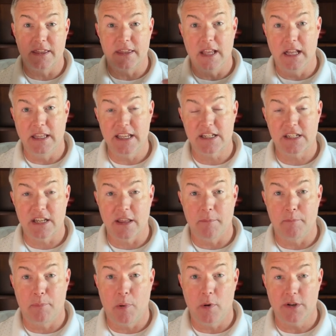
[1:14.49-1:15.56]
a list to
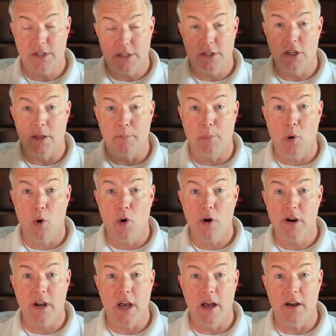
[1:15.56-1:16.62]
the
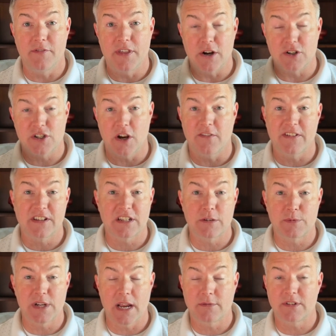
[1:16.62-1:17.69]
board of their service
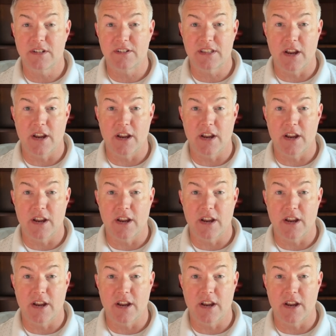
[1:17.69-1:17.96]
objectives,